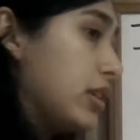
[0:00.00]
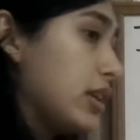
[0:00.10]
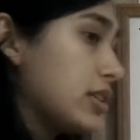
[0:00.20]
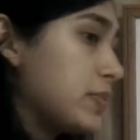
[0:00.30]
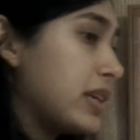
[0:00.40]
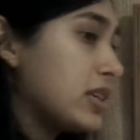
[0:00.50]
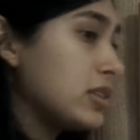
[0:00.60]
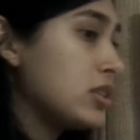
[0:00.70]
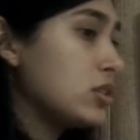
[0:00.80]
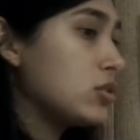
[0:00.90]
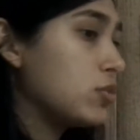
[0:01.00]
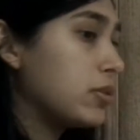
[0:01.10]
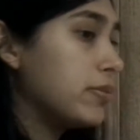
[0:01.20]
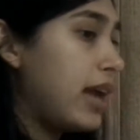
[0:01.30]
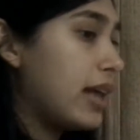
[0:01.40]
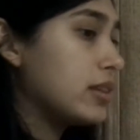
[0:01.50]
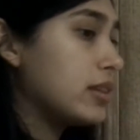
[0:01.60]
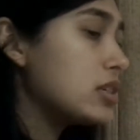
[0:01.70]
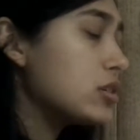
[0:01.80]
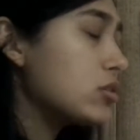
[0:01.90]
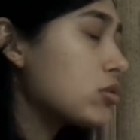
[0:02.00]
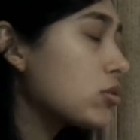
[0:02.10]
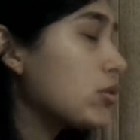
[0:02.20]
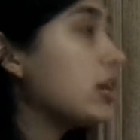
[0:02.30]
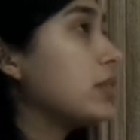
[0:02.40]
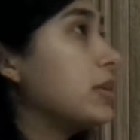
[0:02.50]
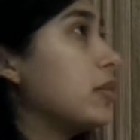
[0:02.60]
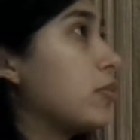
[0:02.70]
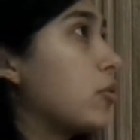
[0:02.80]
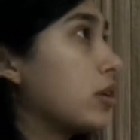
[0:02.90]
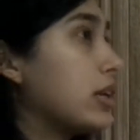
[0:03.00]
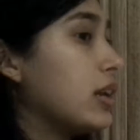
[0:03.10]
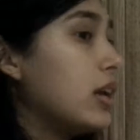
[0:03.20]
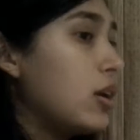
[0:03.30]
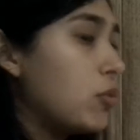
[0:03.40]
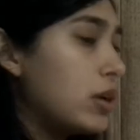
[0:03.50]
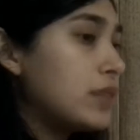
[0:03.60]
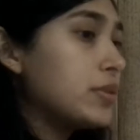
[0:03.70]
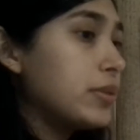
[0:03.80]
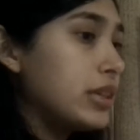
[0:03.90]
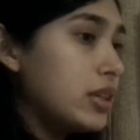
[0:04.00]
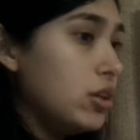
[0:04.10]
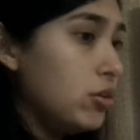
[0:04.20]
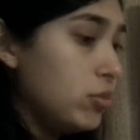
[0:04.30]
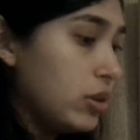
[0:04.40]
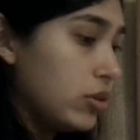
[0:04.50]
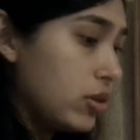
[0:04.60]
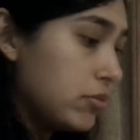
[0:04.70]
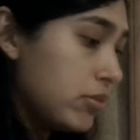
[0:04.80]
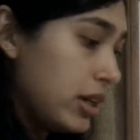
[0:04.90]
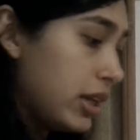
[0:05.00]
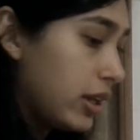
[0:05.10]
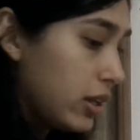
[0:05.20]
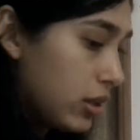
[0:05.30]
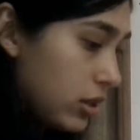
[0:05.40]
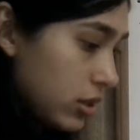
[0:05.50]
with this, because this is where math is incredibly important whenever we deal with our money.